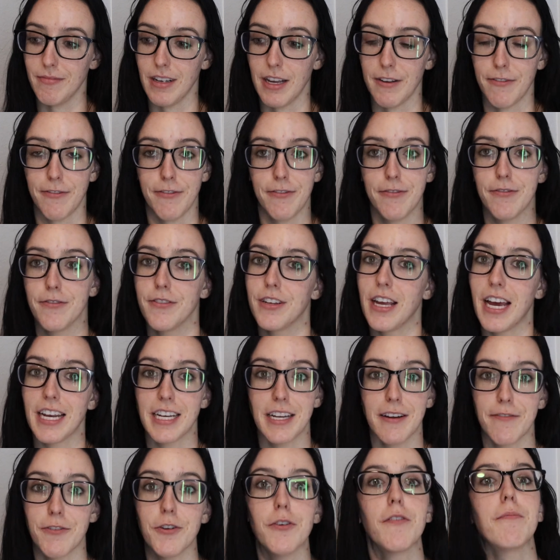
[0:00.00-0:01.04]
If
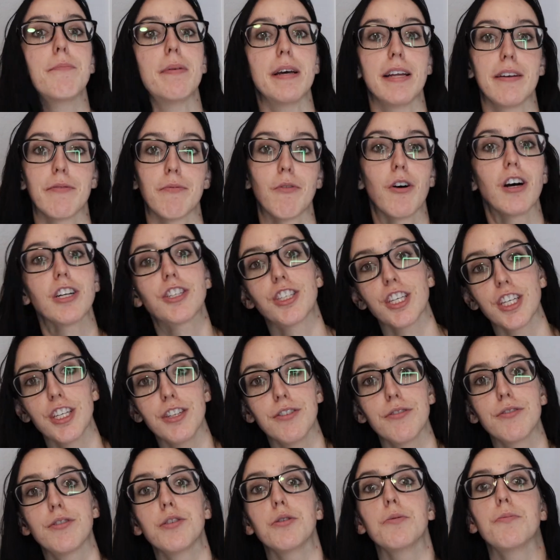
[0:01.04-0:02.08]
any of you have been watching
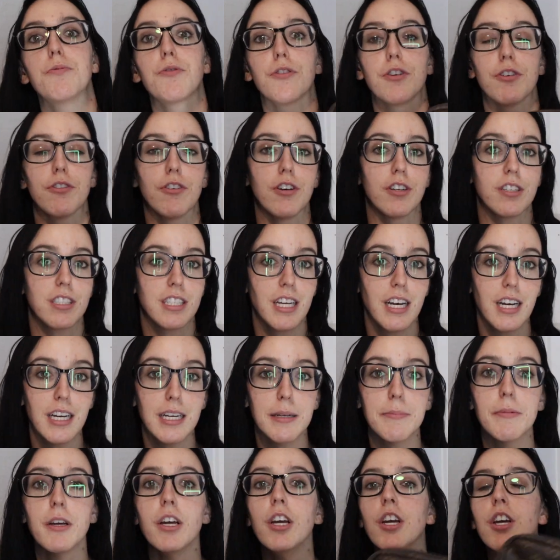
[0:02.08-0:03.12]
YouTube for a long
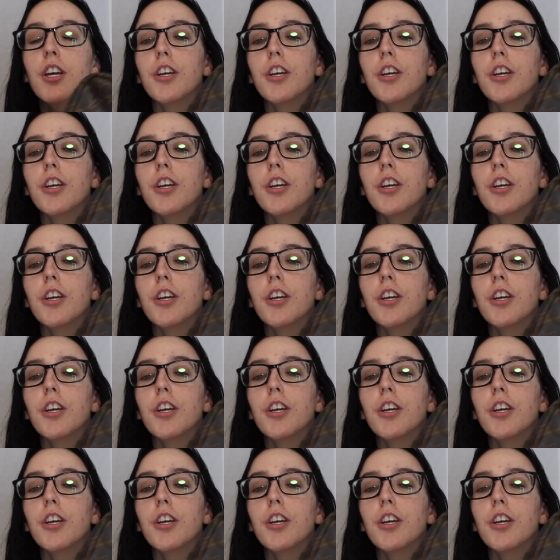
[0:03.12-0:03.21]
time,